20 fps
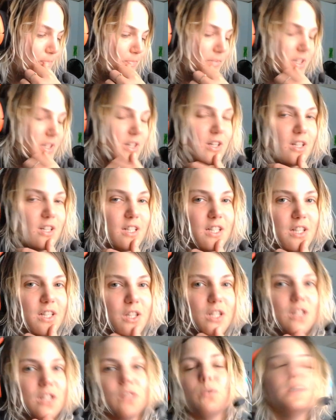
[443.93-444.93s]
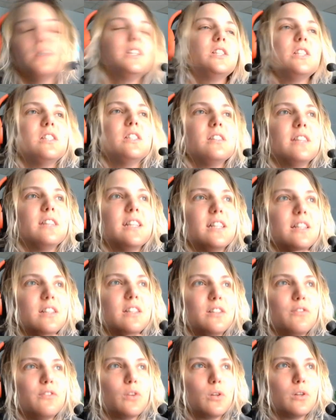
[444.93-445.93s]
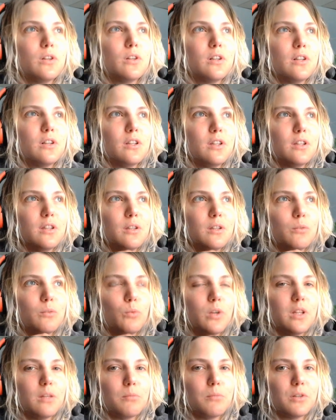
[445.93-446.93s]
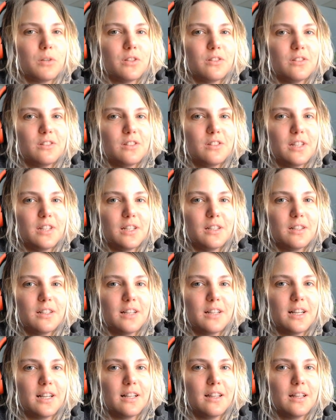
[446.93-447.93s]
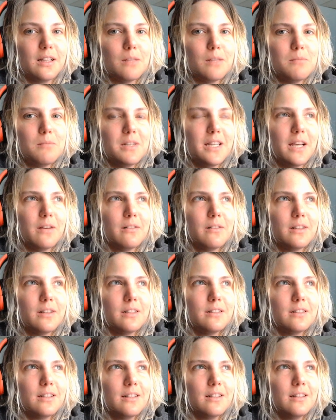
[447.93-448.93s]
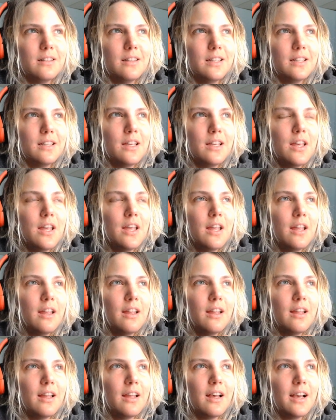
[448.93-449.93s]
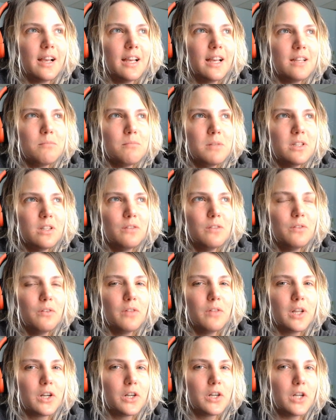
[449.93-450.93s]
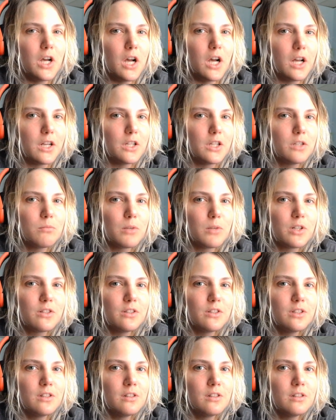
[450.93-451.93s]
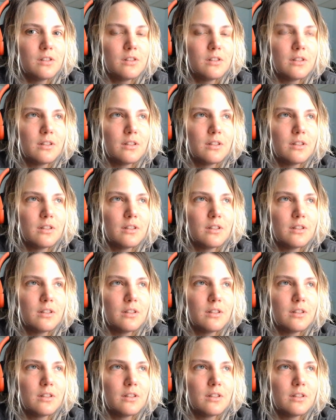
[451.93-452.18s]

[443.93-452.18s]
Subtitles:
another question that for one of the persons that kind of like let me down, I just kind of like, I ask myself if they're an honest person.